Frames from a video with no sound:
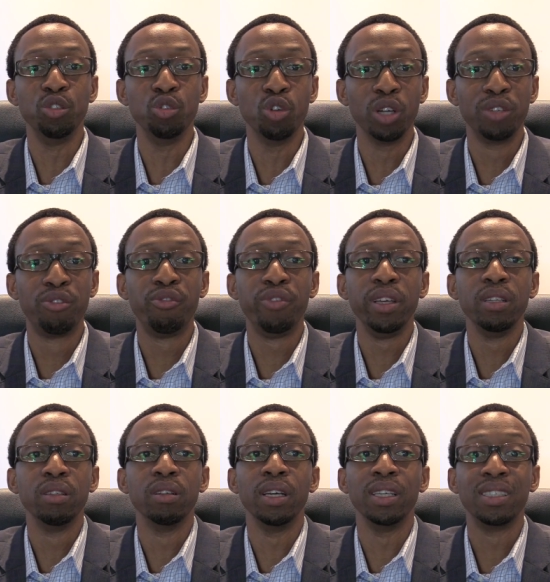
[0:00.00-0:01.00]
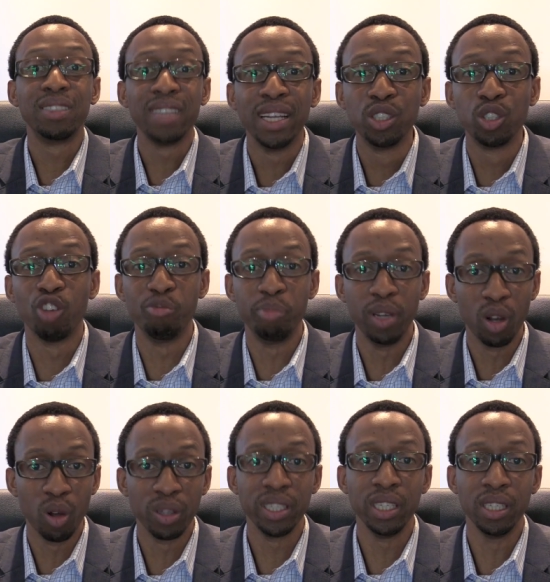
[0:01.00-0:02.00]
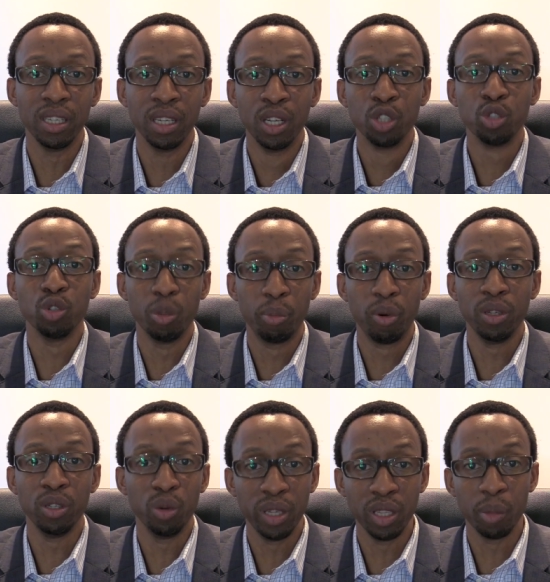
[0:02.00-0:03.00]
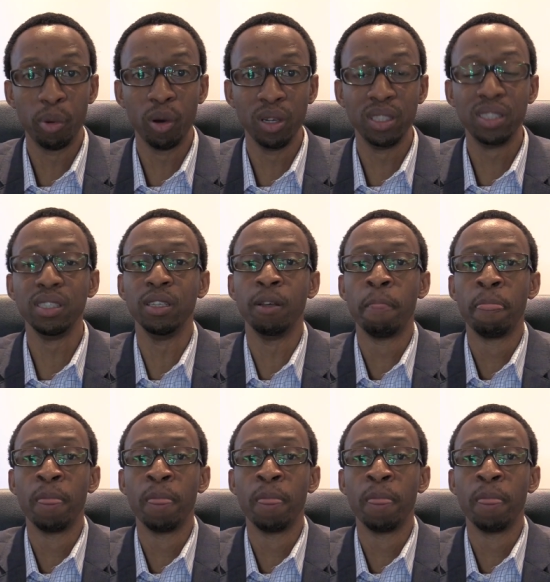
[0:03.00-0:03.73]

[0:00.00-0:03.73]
do not feel a sense of belonging to the, you know, in the polity.